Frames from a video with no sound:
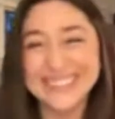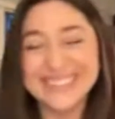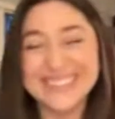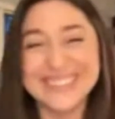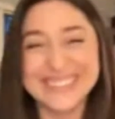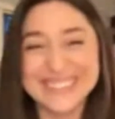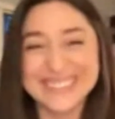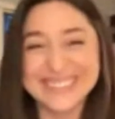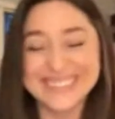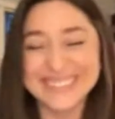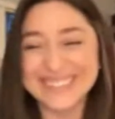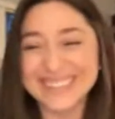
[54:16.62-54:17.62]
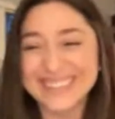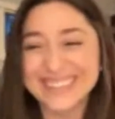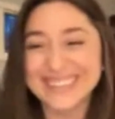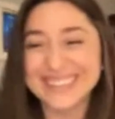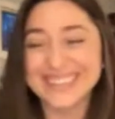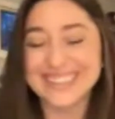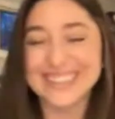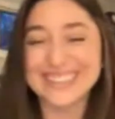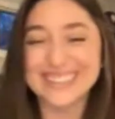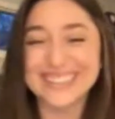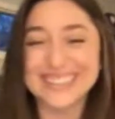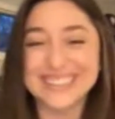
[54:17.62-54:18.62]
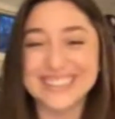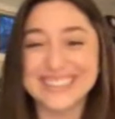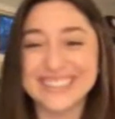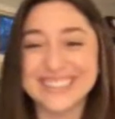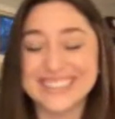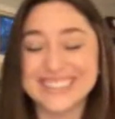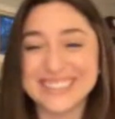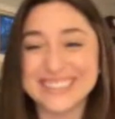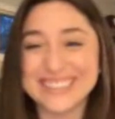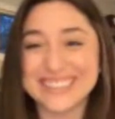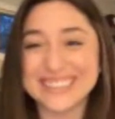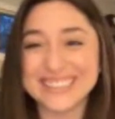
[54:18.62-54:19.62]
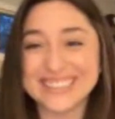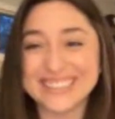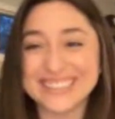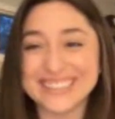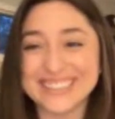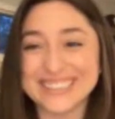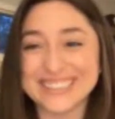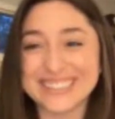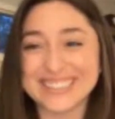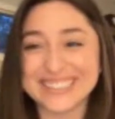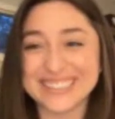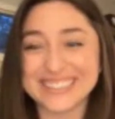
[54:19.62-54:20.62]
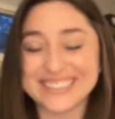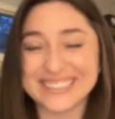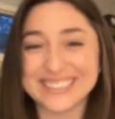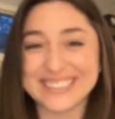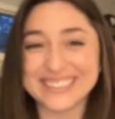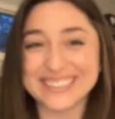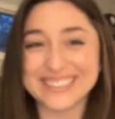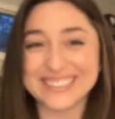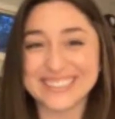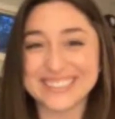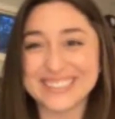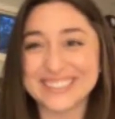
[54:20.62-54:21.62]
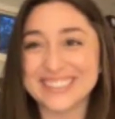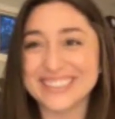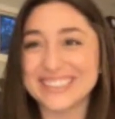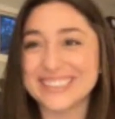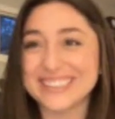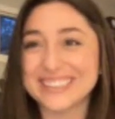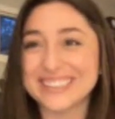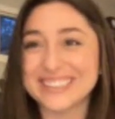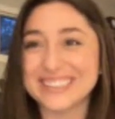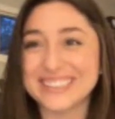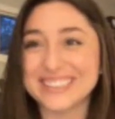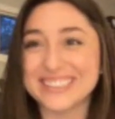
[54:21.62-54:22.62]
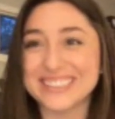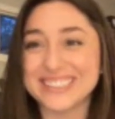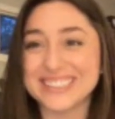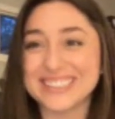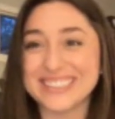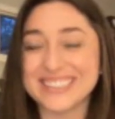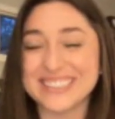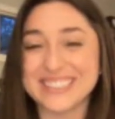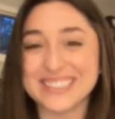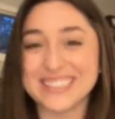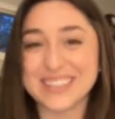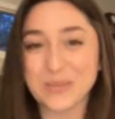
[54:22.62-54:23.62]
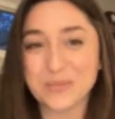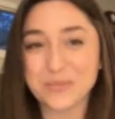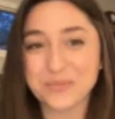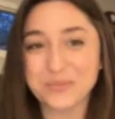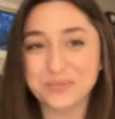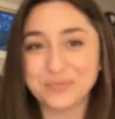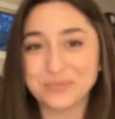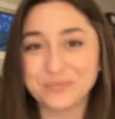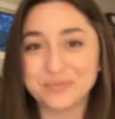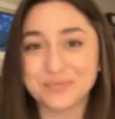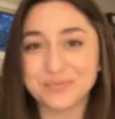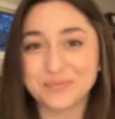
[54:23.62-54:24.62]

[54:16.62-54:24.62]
No words are spoken by the person on screen.